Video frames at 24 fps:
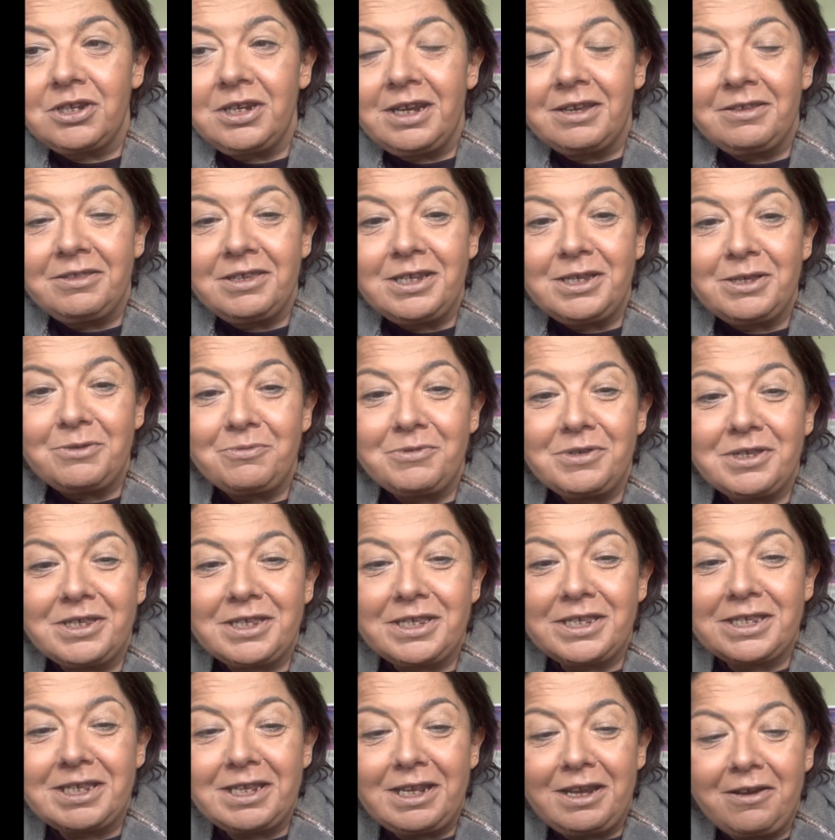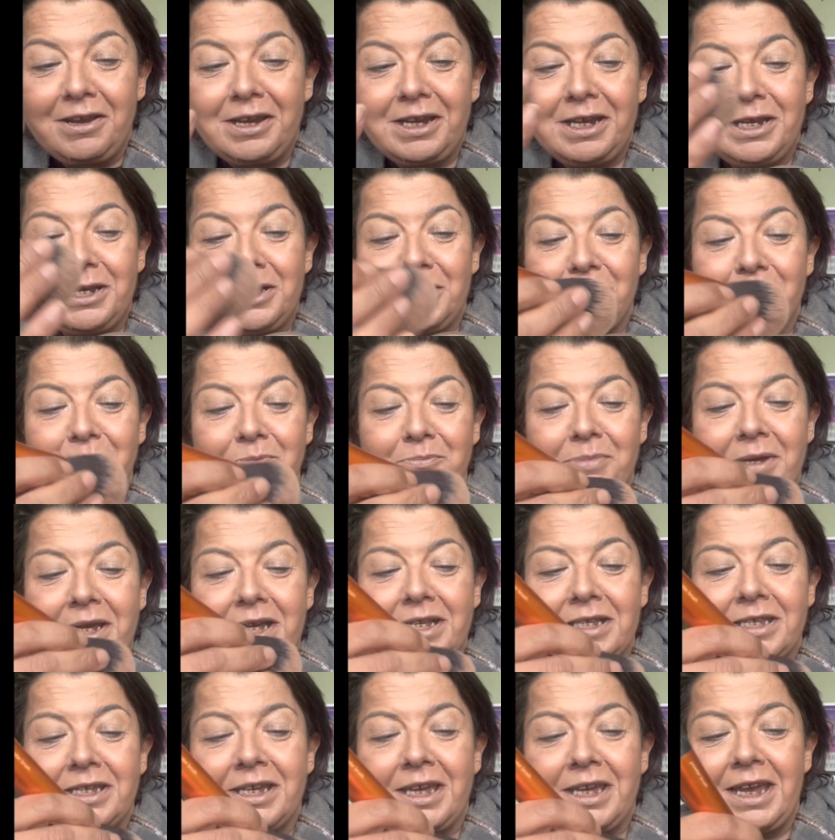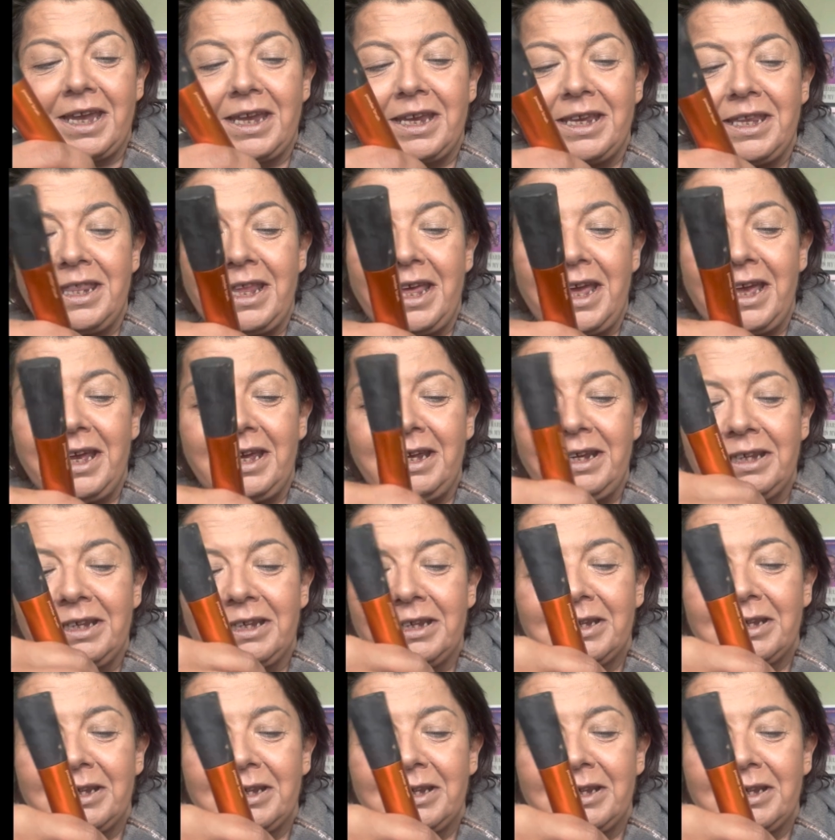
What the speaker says: Now, this was slightly too big to in there,